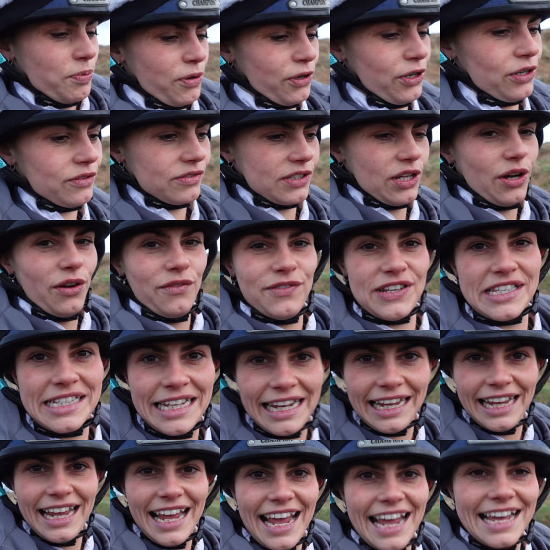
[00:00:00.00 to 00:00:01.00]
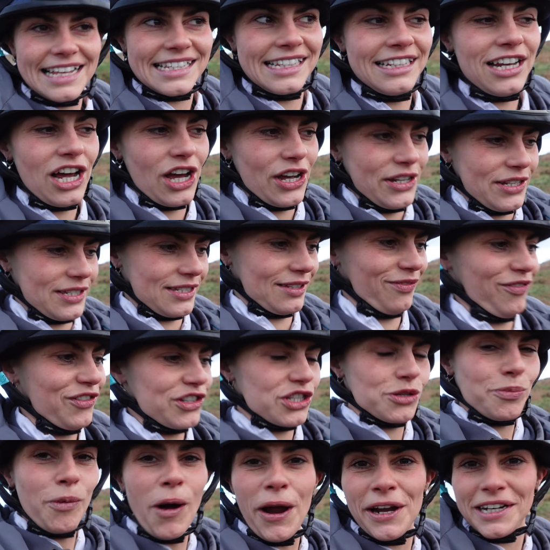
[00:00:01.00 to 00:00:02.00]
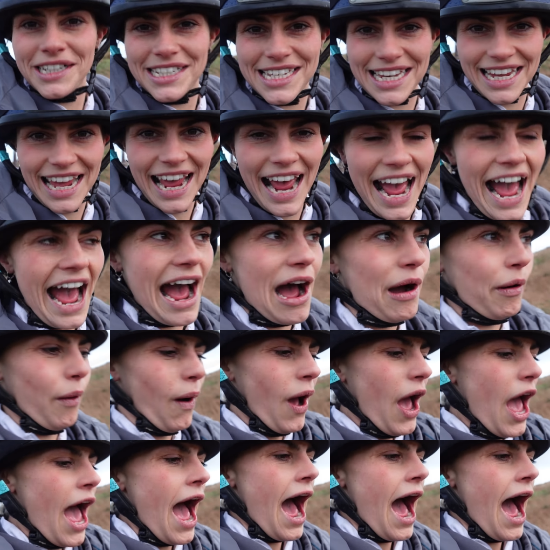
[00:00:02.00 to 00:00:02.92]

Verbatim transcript: proves that obviously it's nice for Sprite to get out